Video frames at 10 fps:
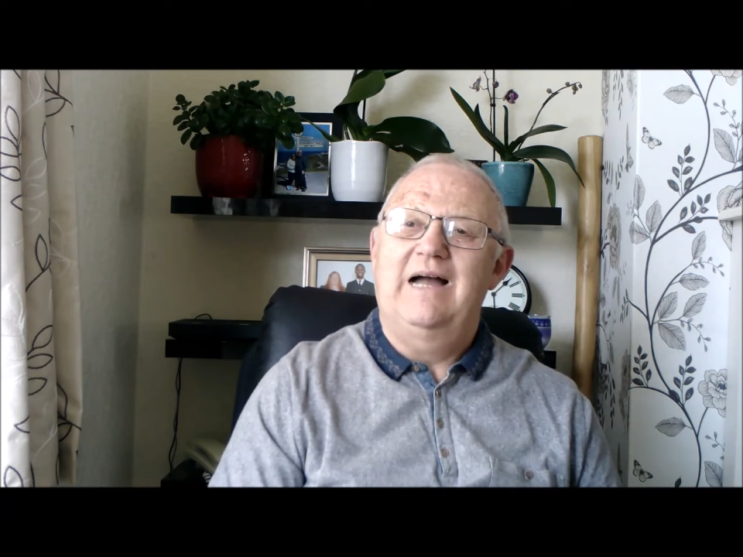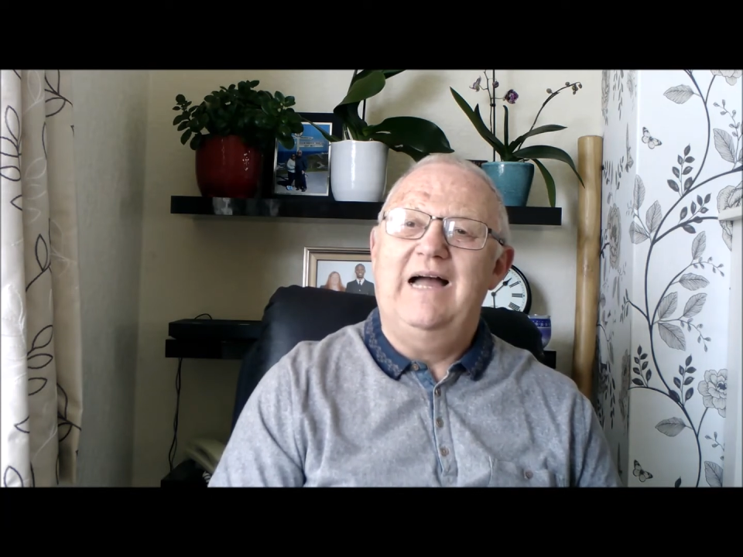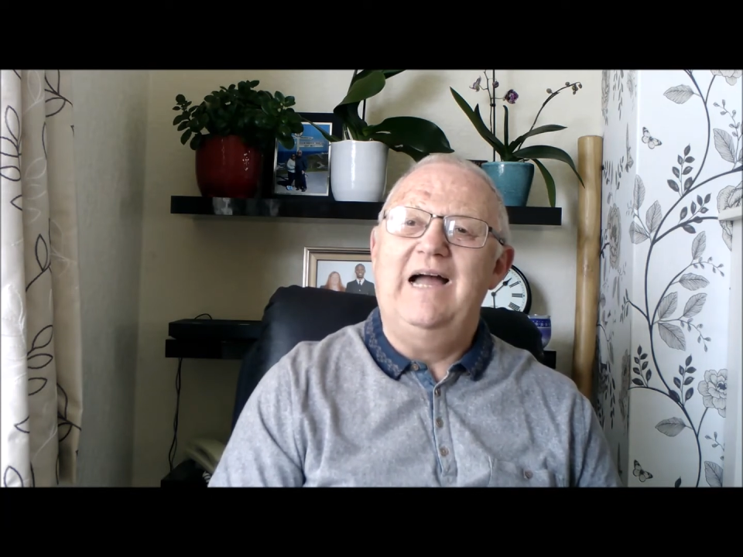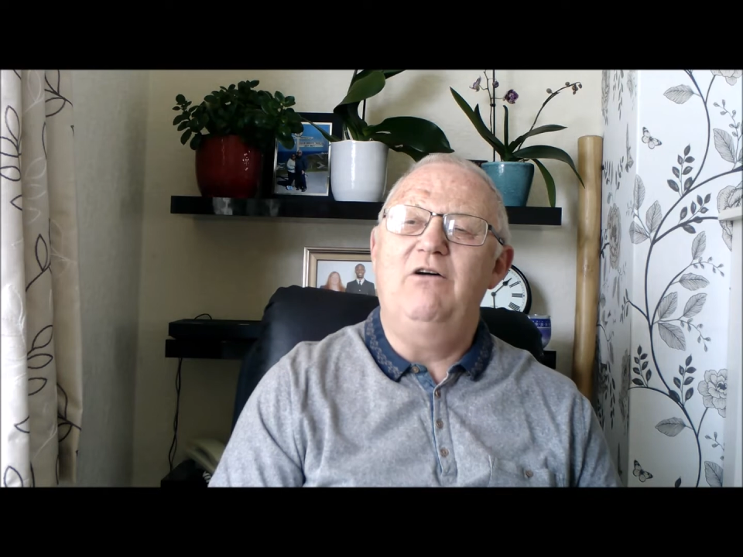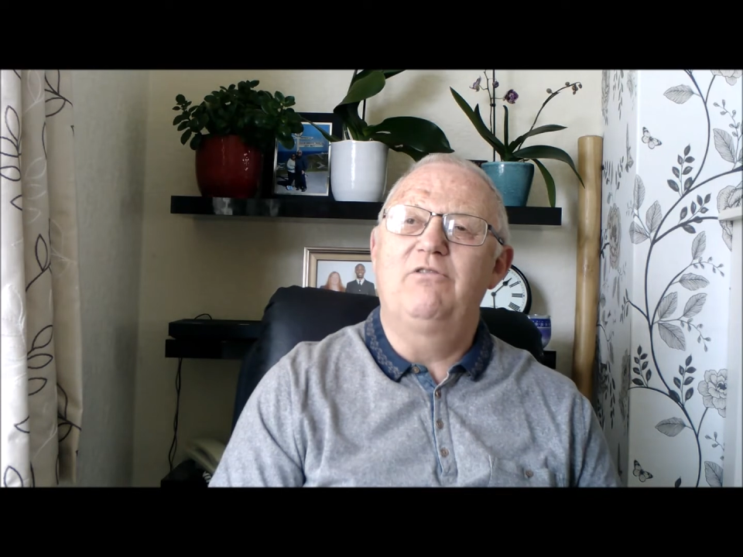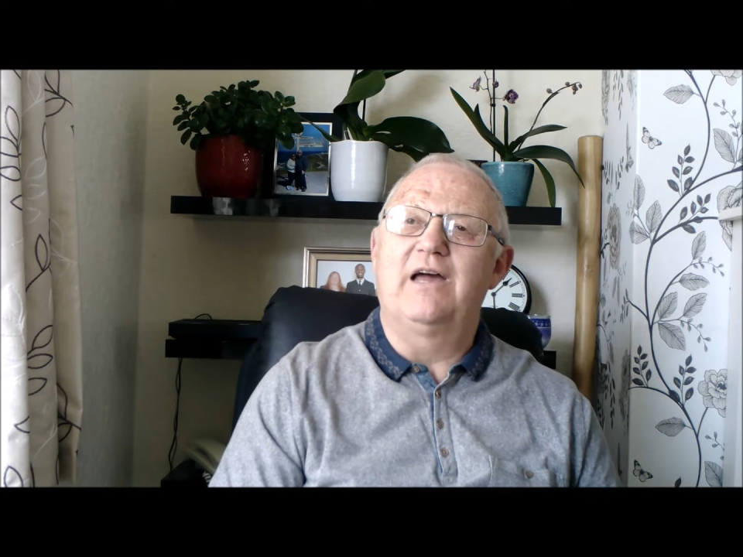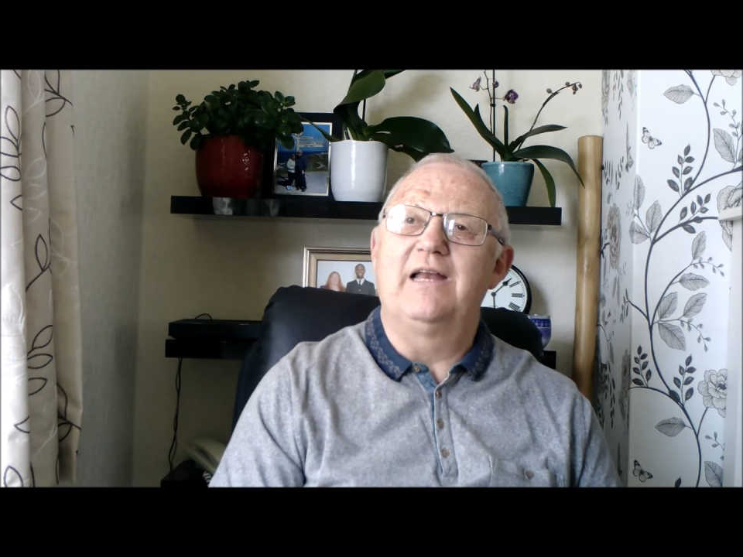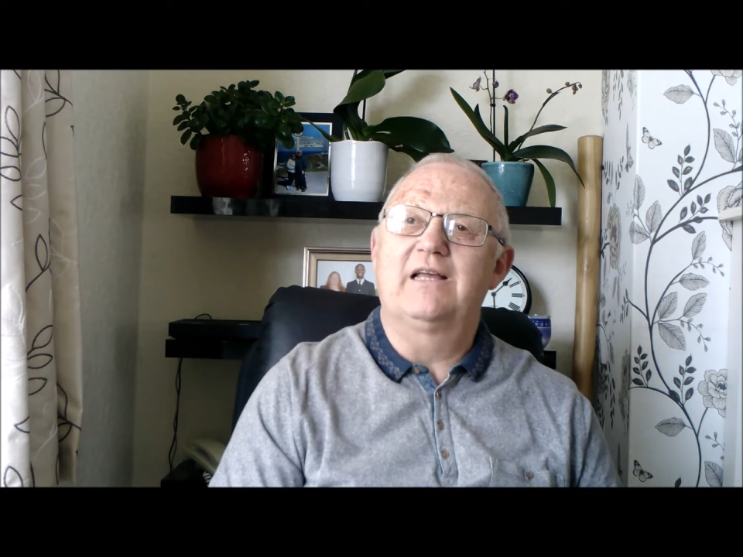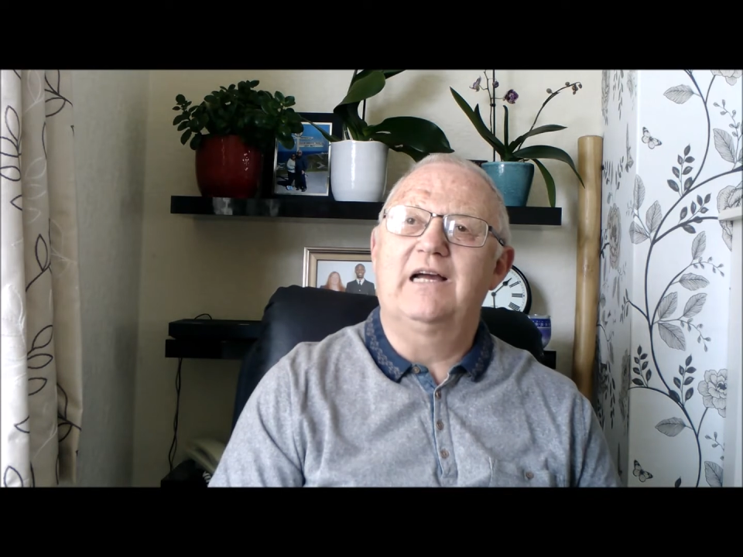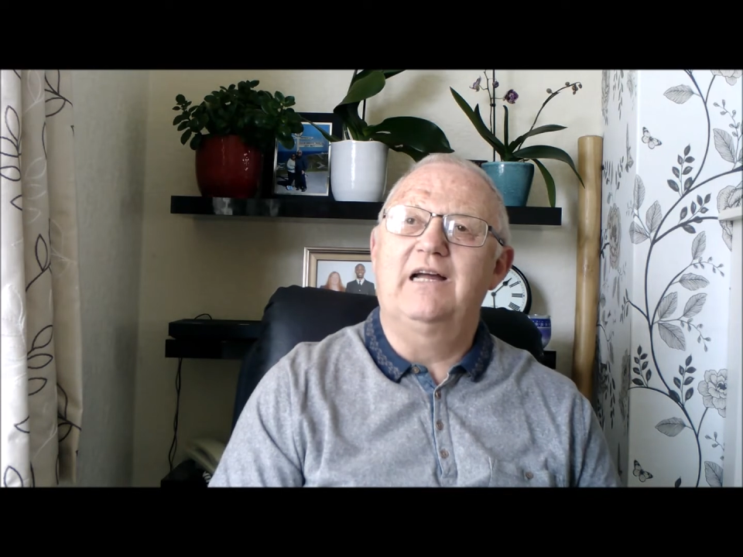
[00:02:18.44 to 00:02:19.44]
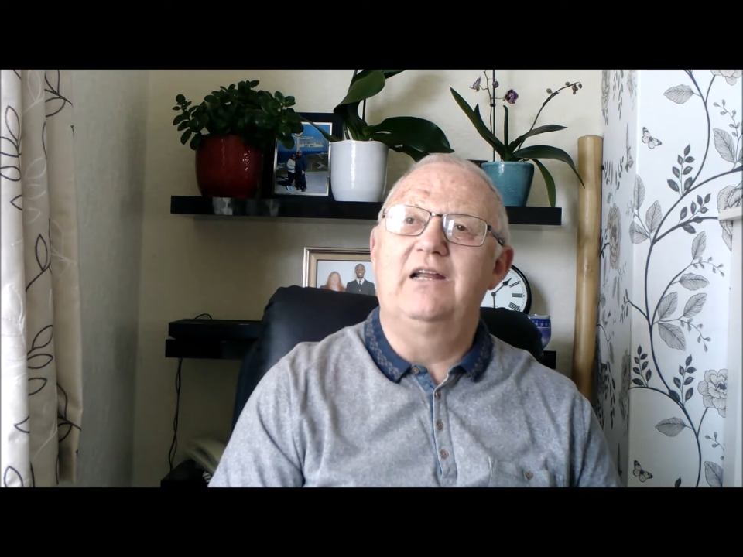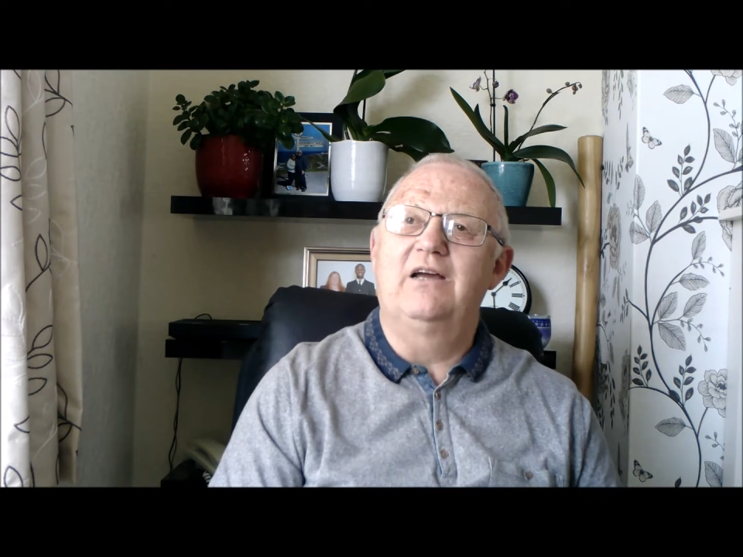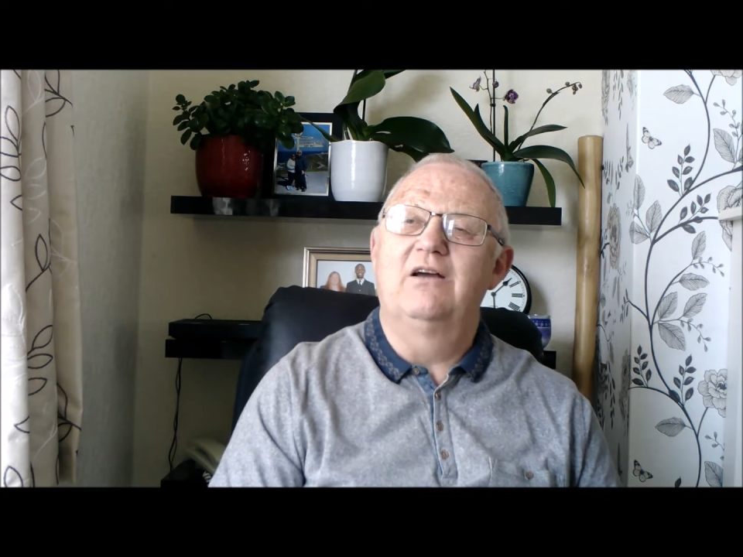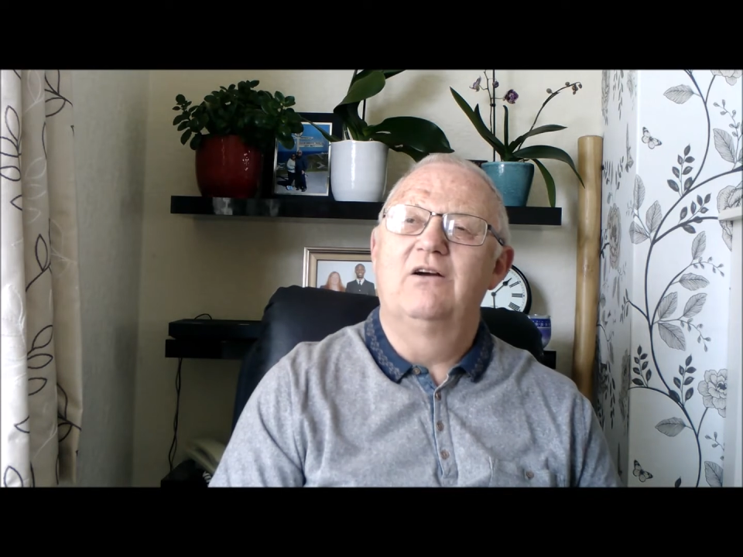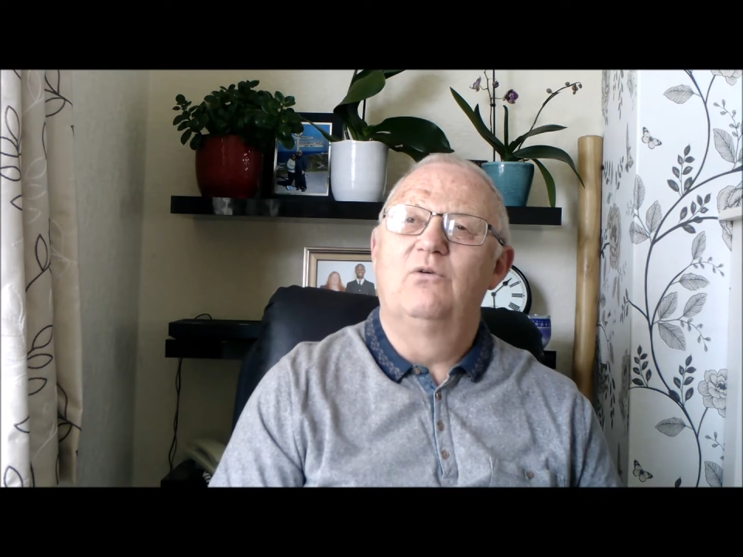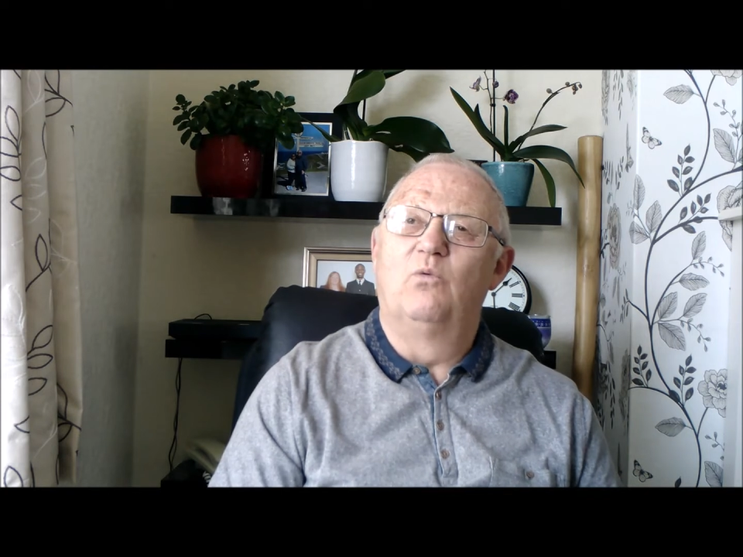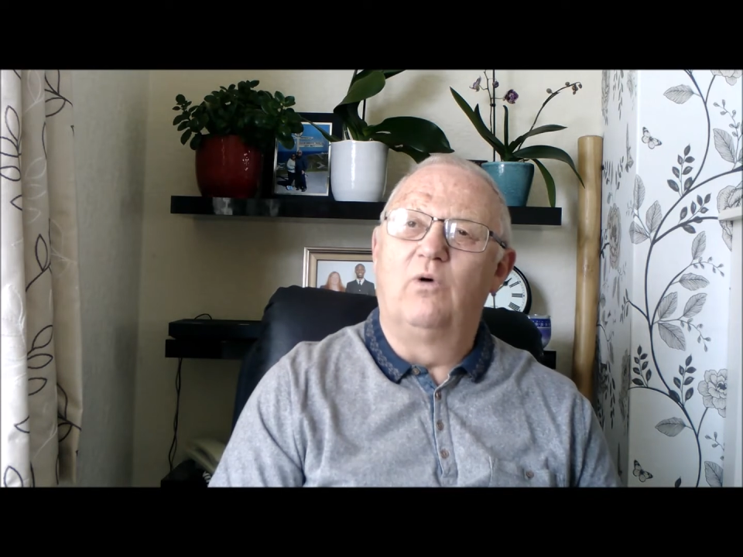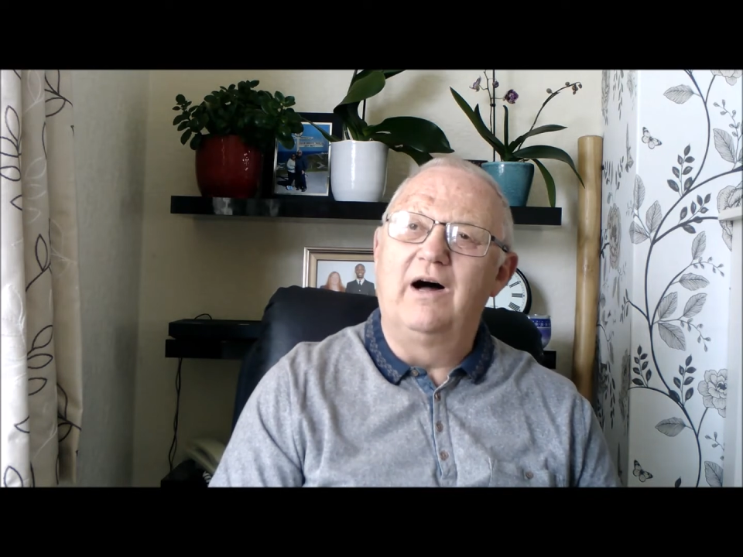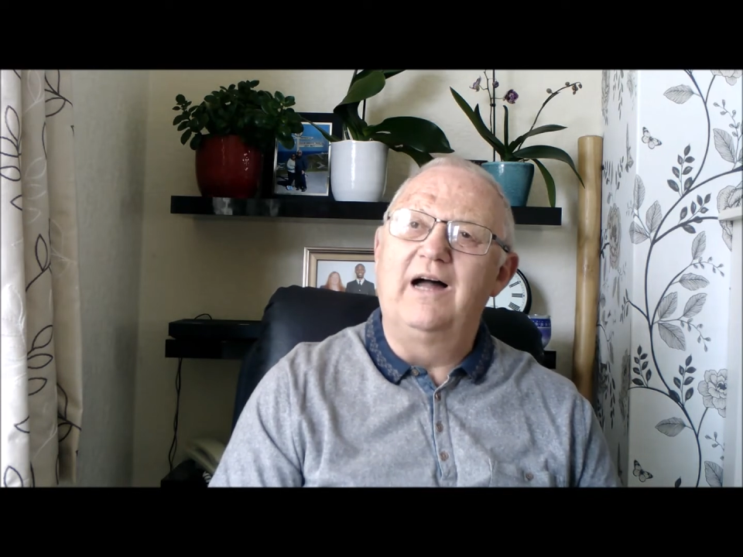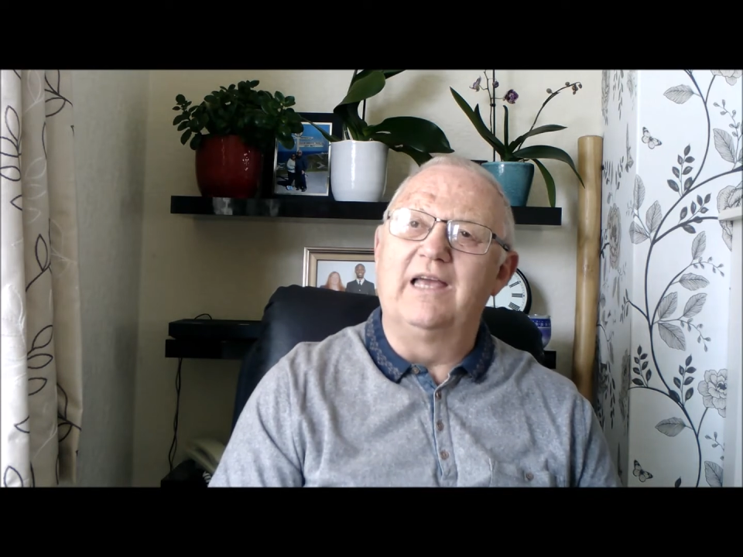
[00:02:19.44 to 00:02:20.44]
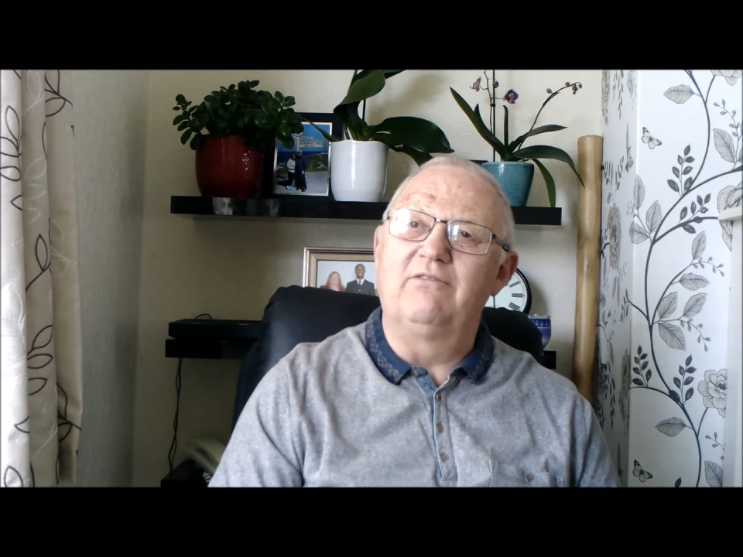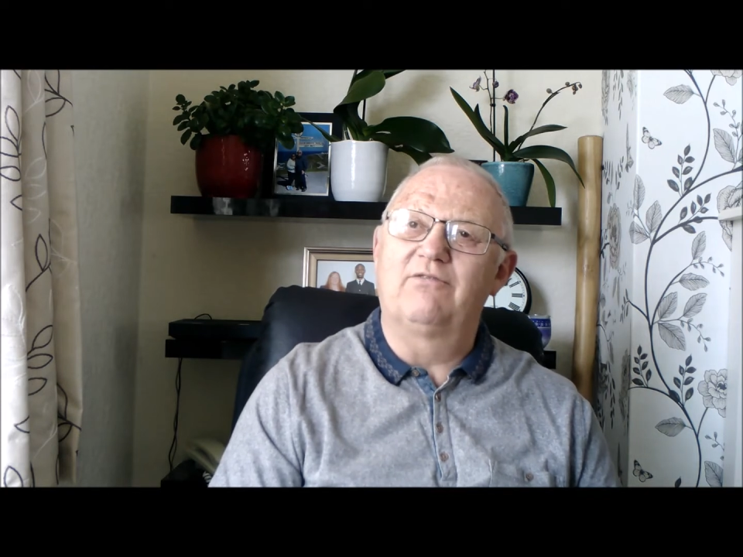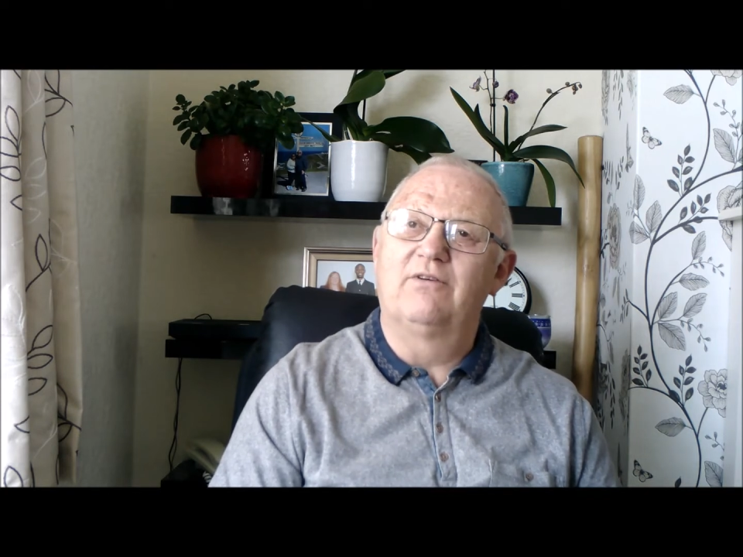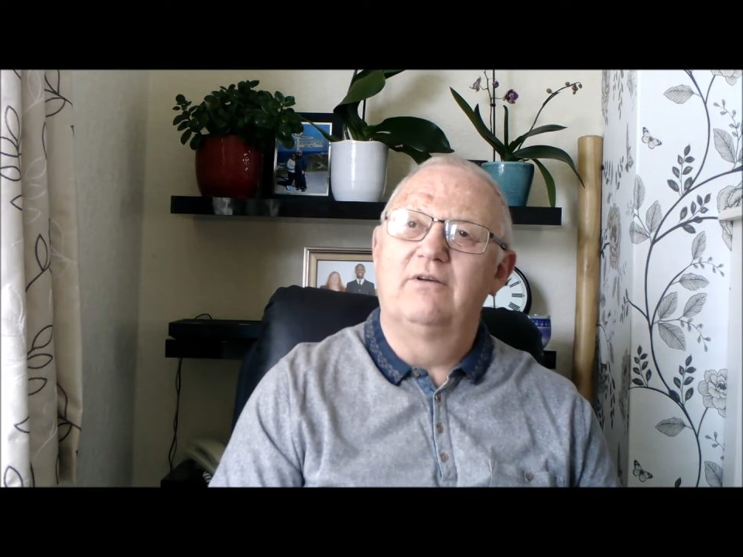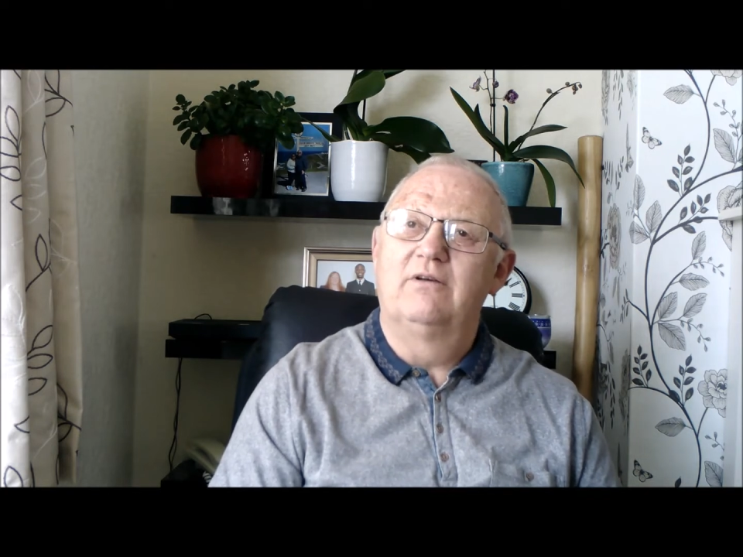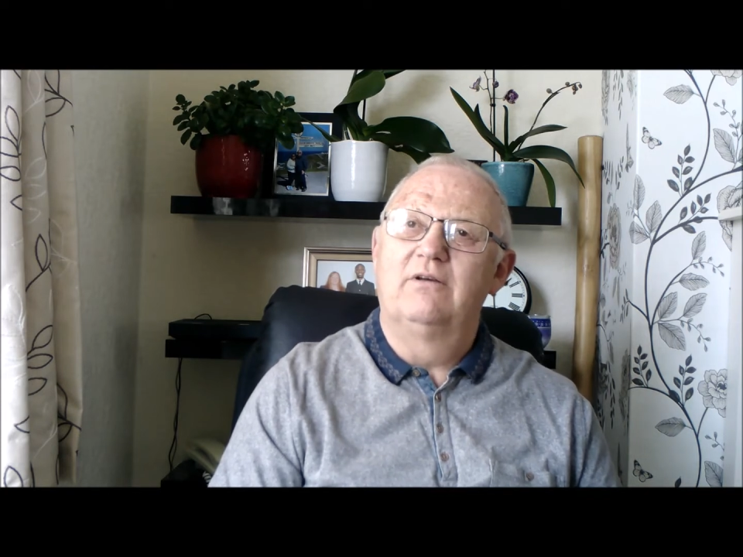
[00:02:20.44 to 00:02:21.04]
How then can a wife